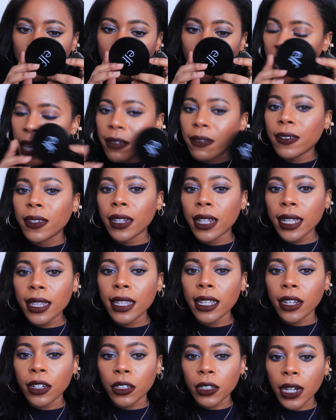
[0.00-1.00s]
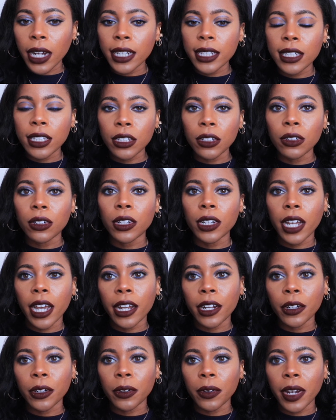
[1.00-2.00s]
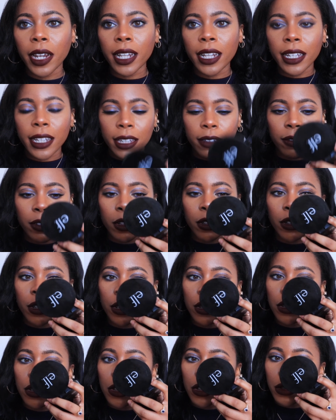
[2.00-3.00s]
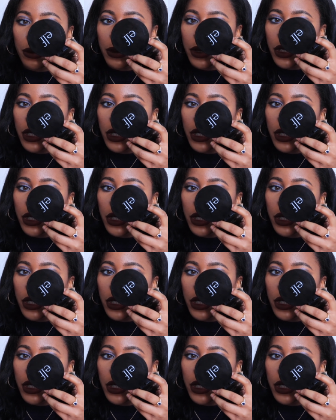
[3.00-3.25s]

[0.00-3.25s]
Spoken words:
I feel like the under eyes still look kind of gray. Like if you look super